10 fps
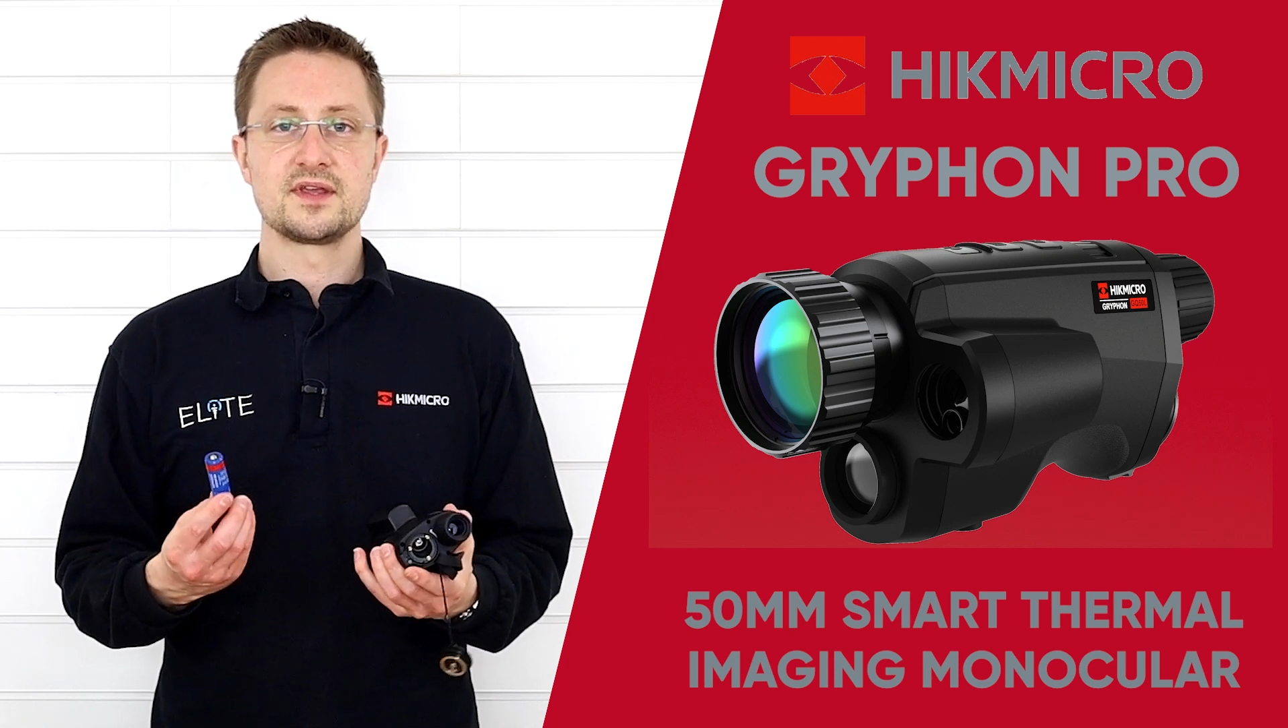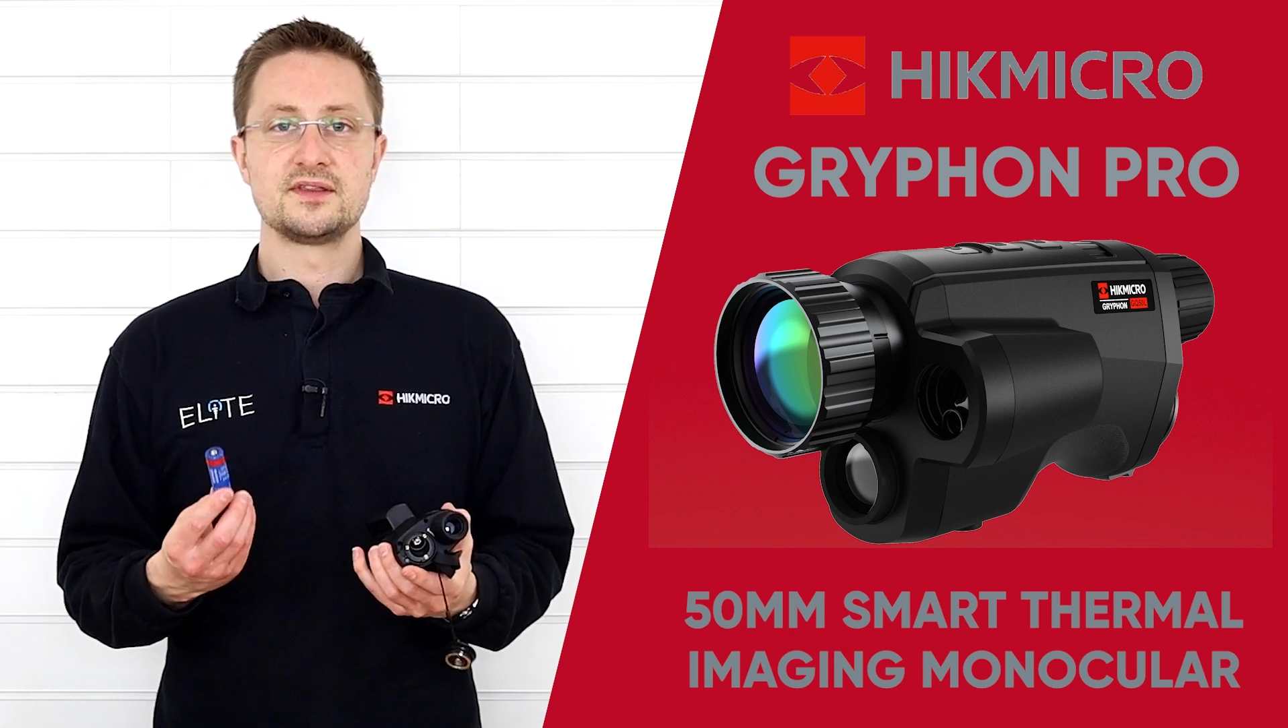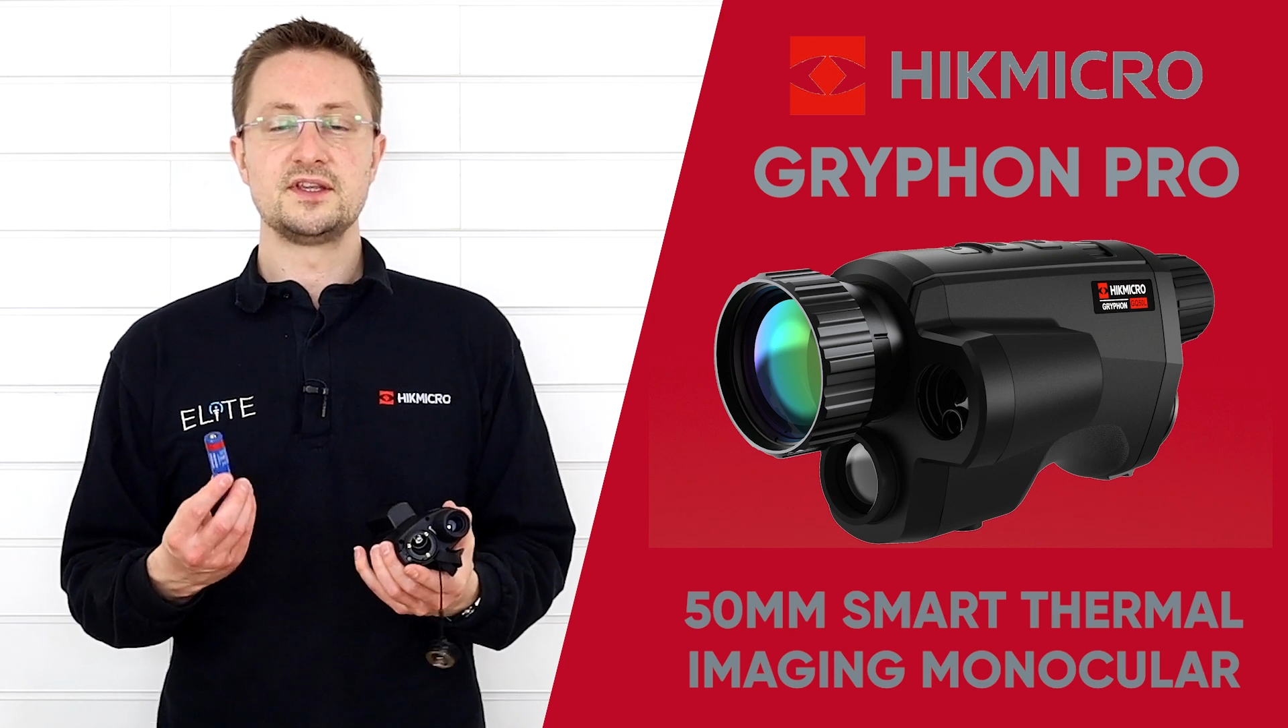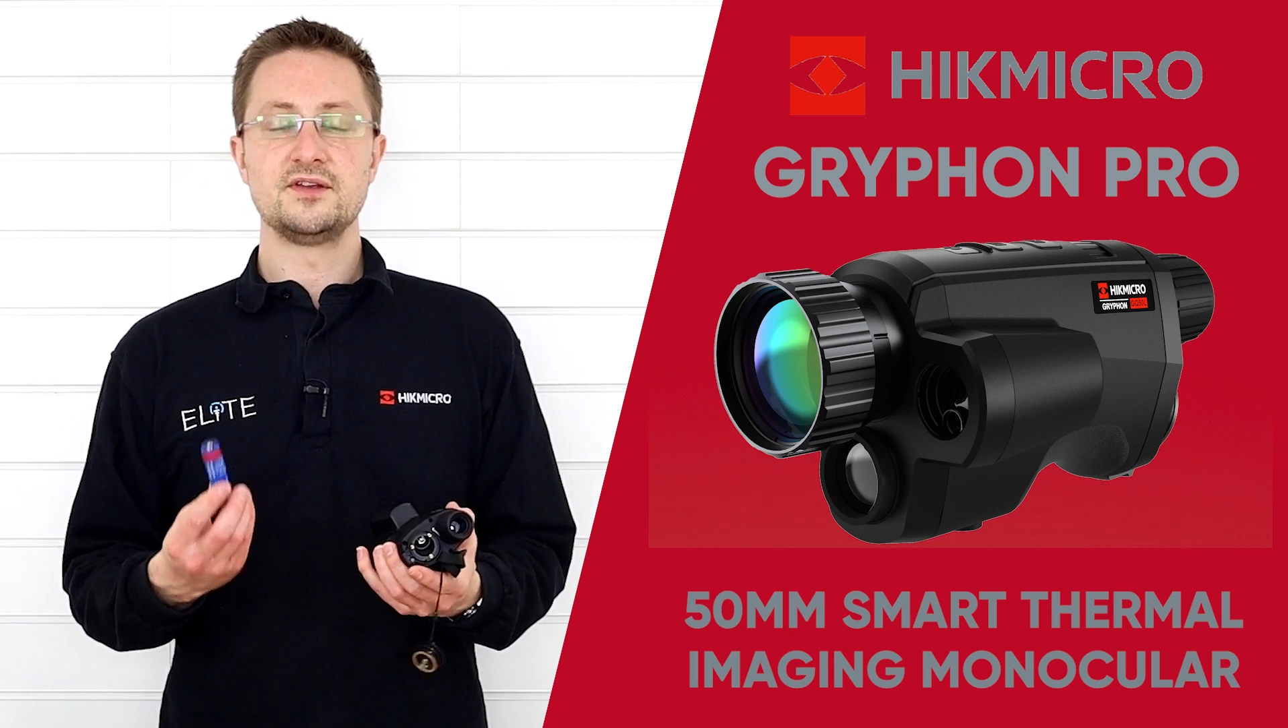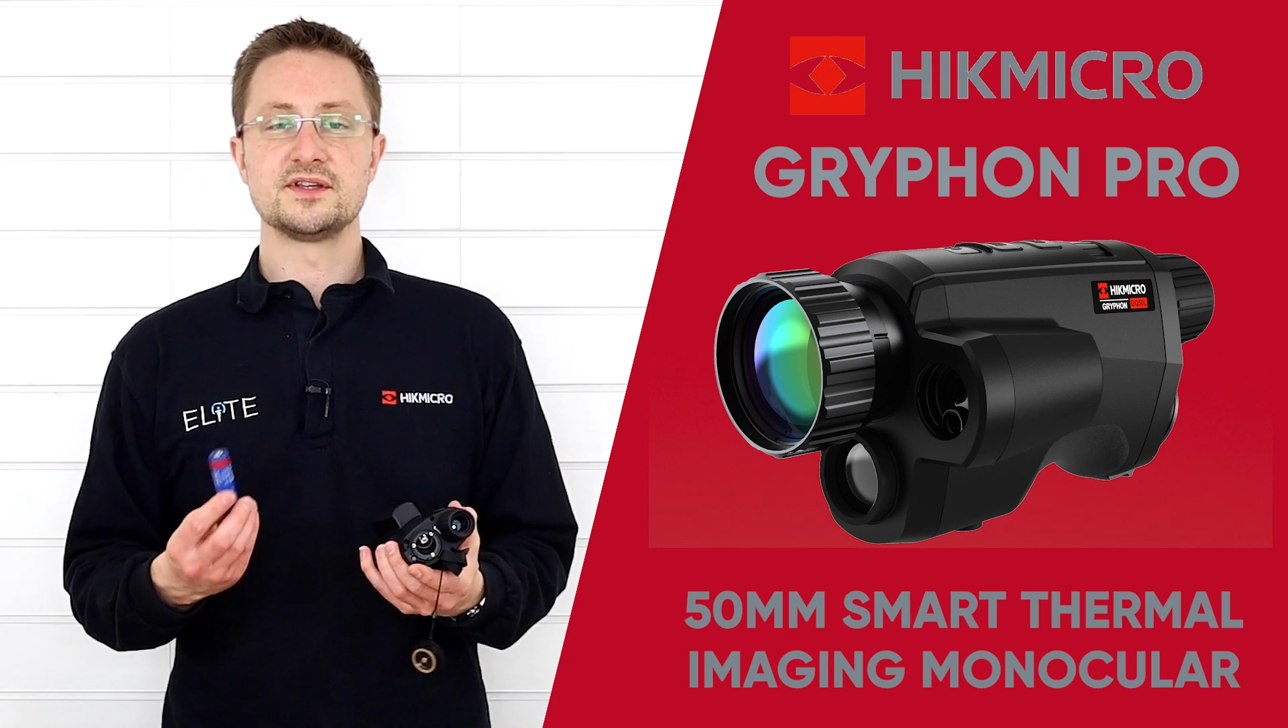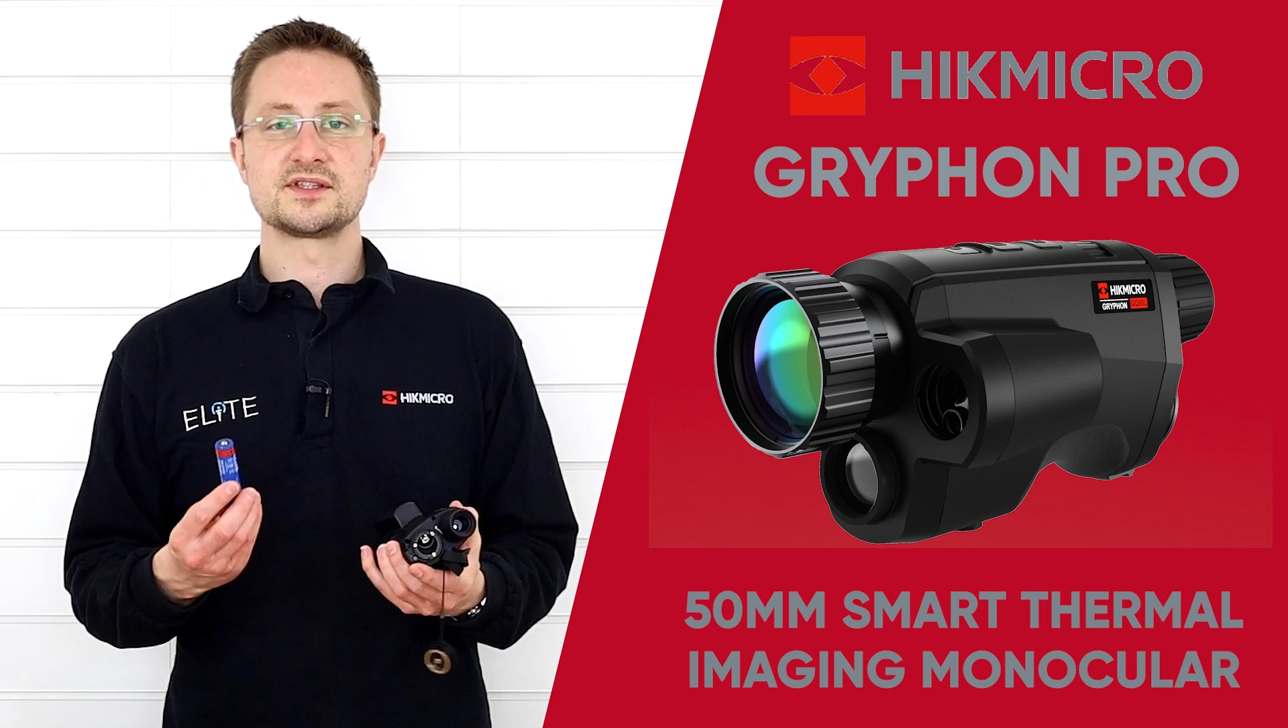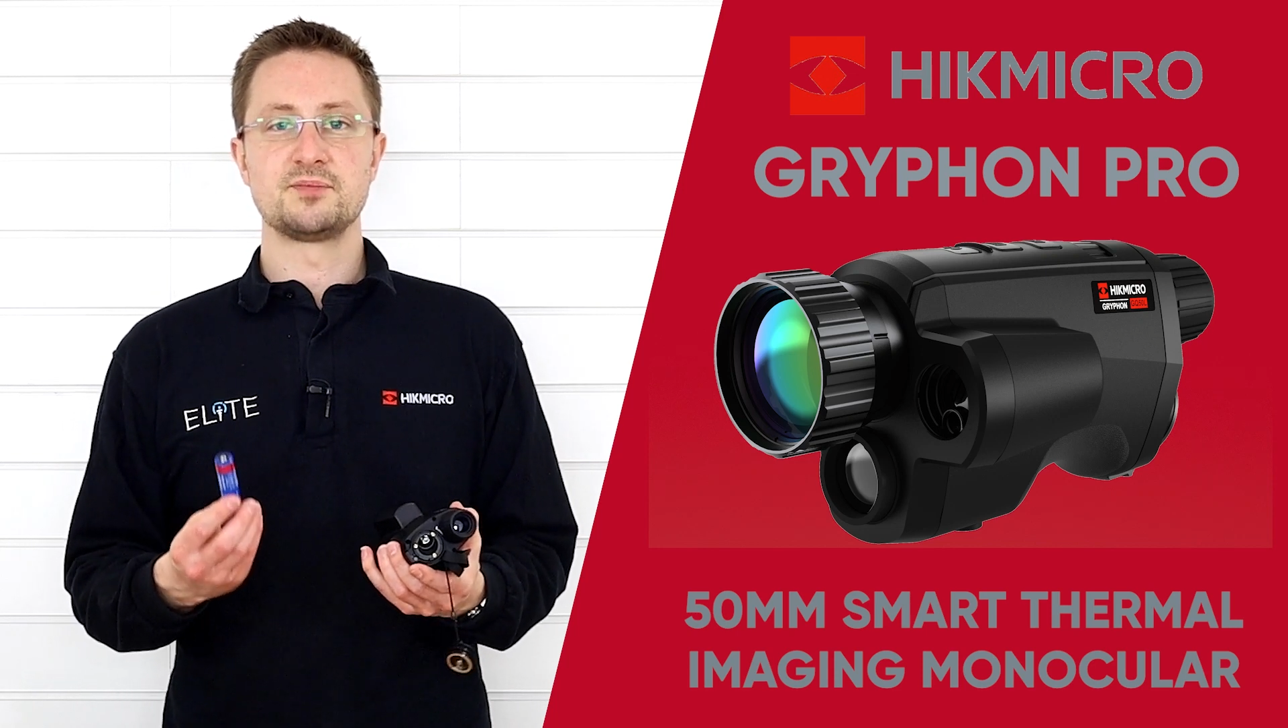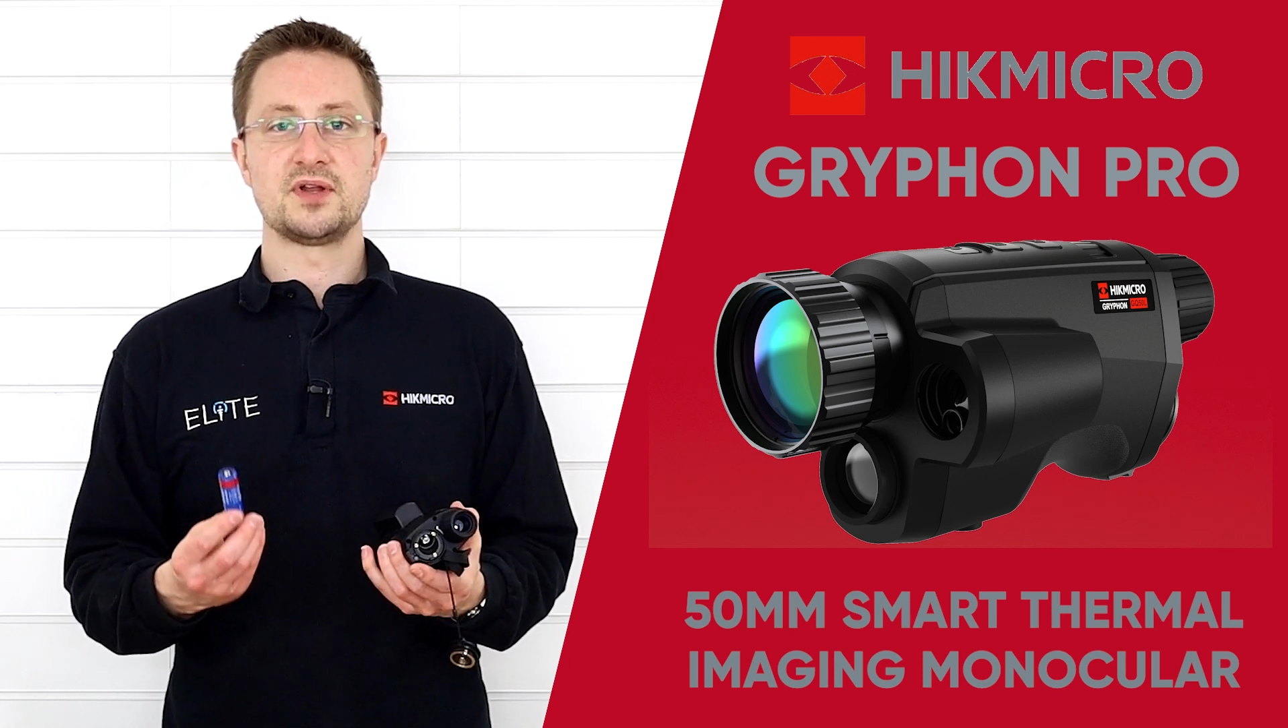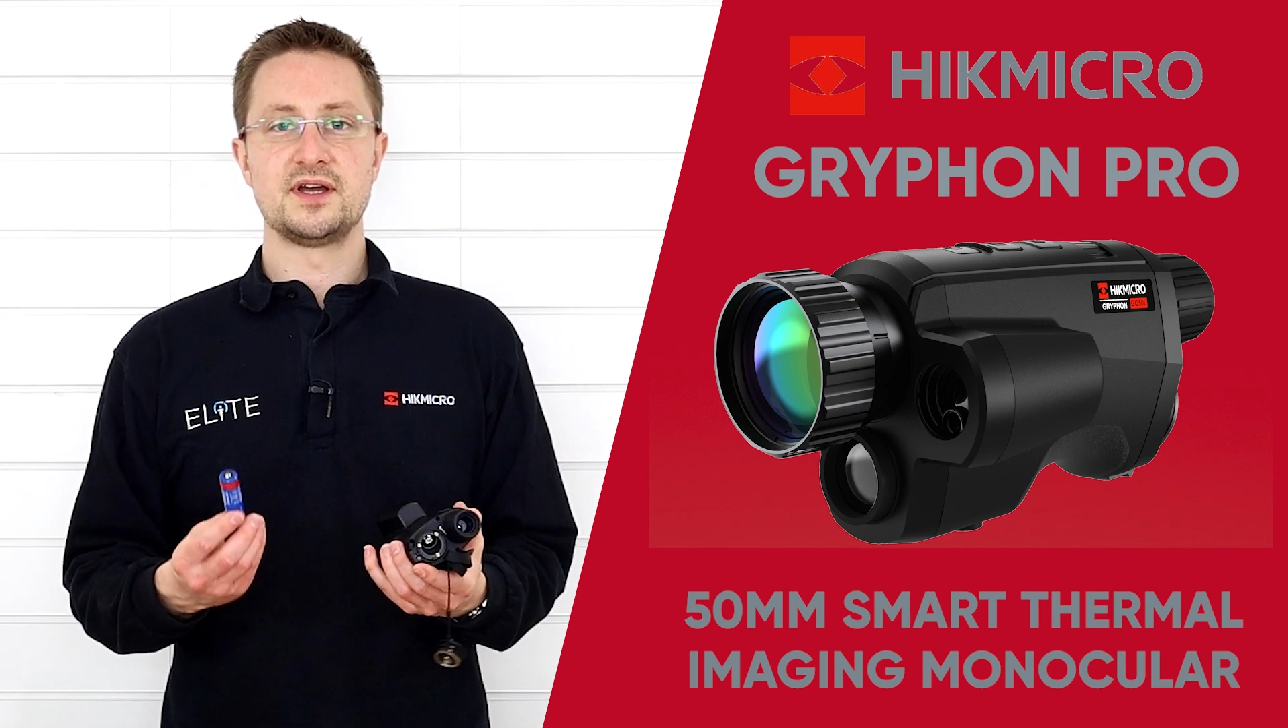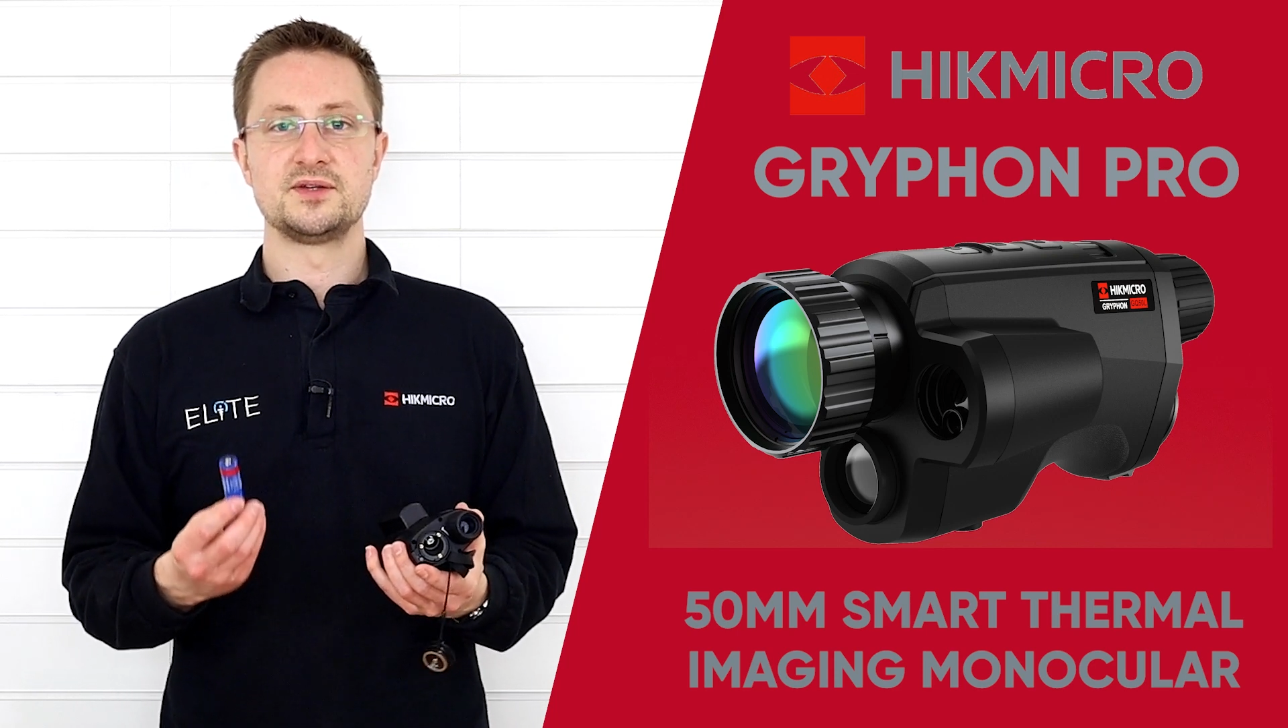The unit's
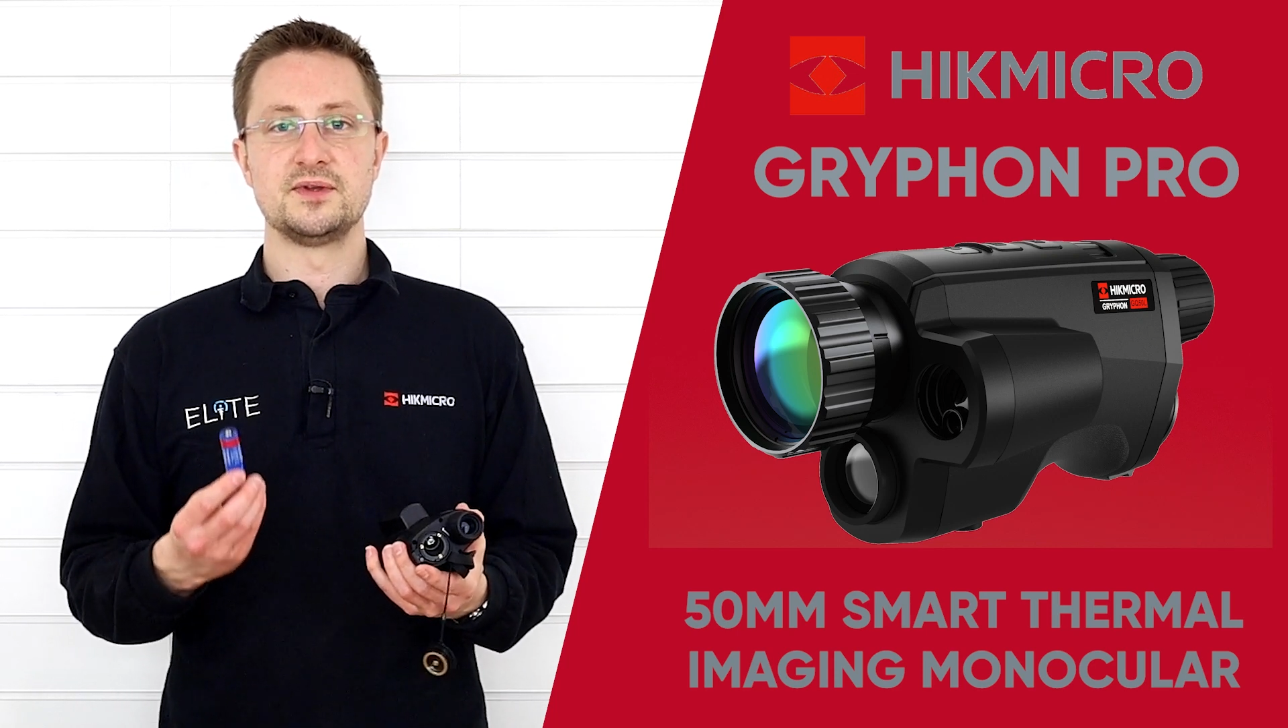supplied